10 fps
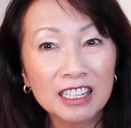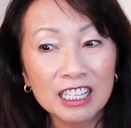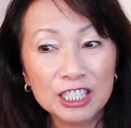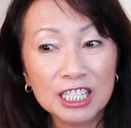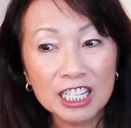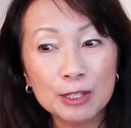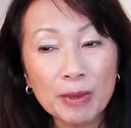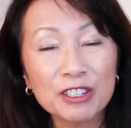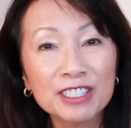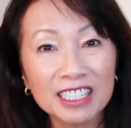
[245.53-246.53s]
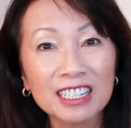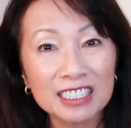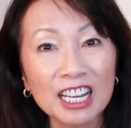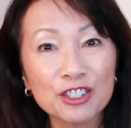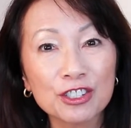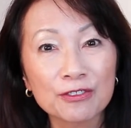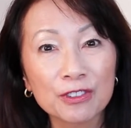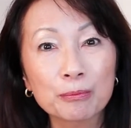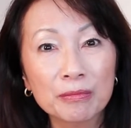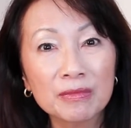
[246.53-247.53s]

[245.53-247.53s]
it's better to get attention from